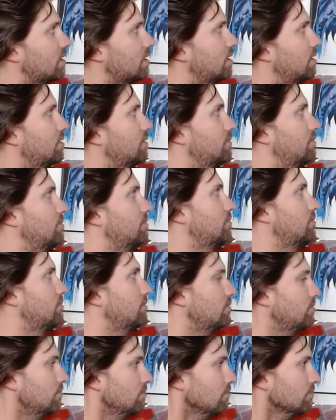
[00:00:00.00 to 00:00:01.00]

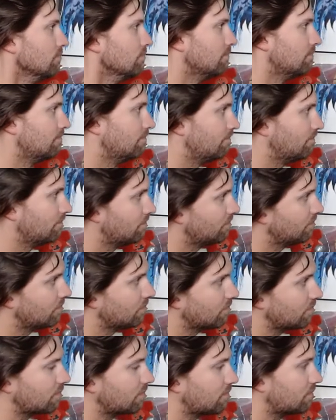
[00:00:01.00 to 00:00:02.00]

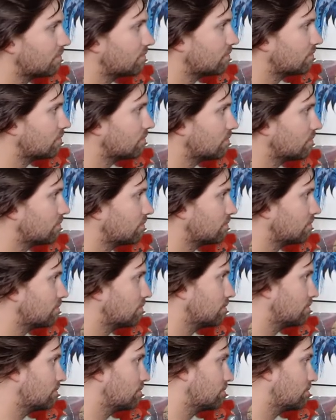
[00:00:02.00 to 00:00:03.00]

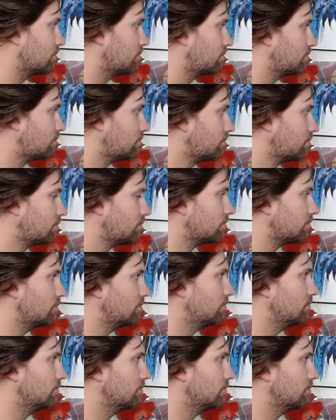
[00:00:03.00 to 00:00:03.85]
This person isn't speaking.